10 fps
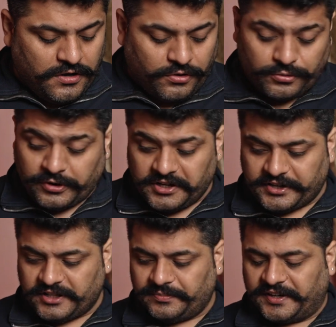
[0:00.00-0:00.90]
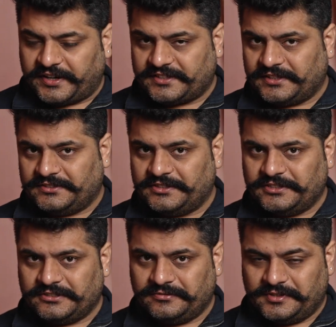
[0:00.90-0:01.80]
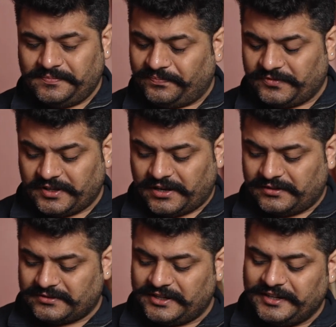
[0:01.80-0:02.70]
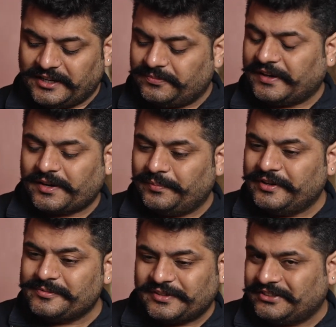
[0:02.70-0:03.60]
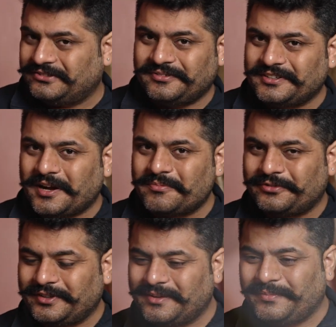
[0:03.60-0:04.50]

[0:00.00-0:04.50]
Aurora Ultra has better accessories as well. Yeah, clean has better build, but this one comes with a